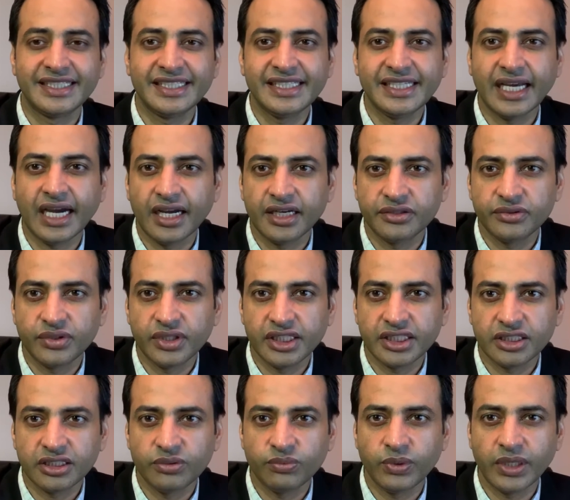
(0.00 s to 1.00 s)

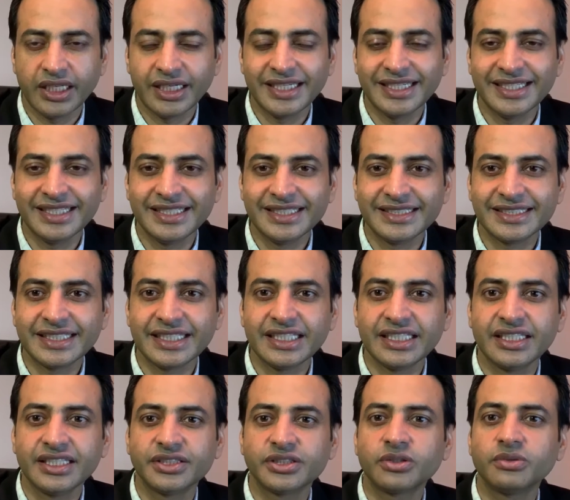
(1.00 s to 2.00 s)
dehydrated very
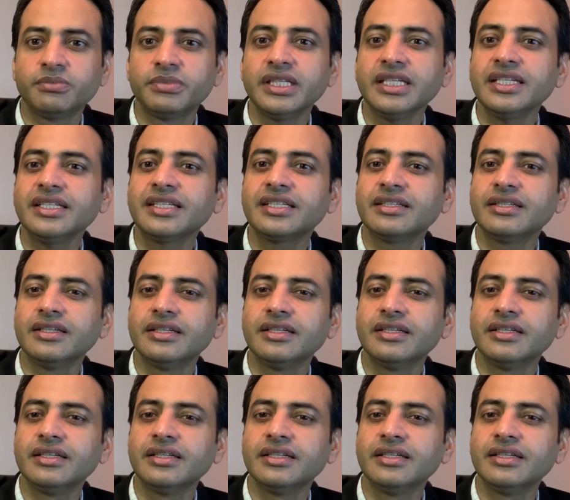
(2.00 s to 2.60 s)
easily. So be